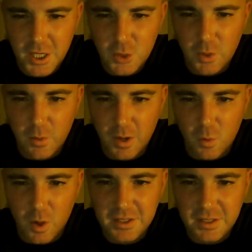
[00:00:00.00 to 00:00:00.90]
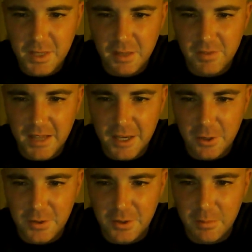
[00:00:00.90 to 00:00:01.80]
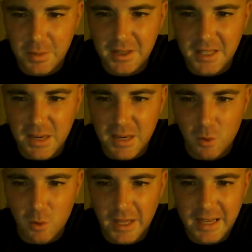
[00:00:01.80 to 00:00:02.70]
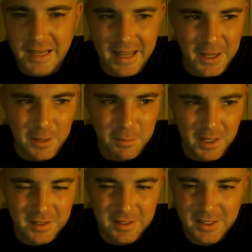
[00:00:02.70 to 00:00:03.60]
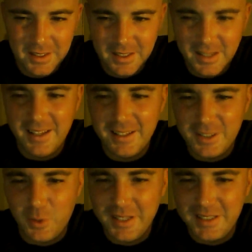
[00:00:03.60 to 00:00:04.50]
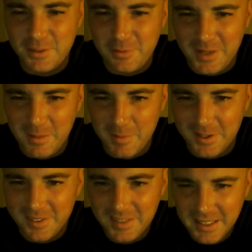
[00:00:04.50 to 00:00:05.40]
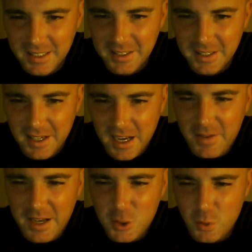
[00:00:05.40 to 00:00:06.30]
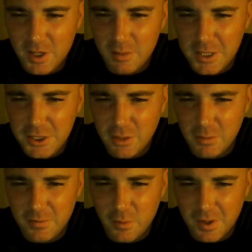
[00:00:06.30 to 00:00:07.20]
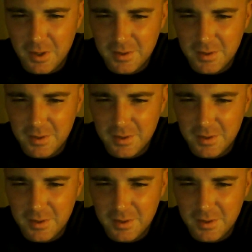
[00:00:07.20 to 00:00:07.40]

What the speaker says: Twitwit wants to be a flat earther, but they won't let him. Twit's a female. I've had Twit on my show before.